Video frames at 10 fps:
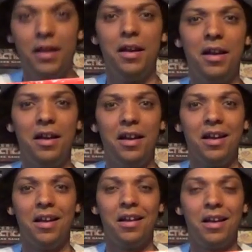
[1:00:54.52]

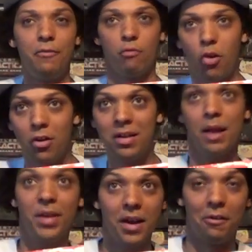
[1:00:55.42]
if I'm wrong,
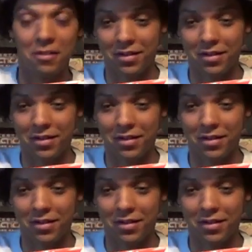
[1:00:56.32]
let me know.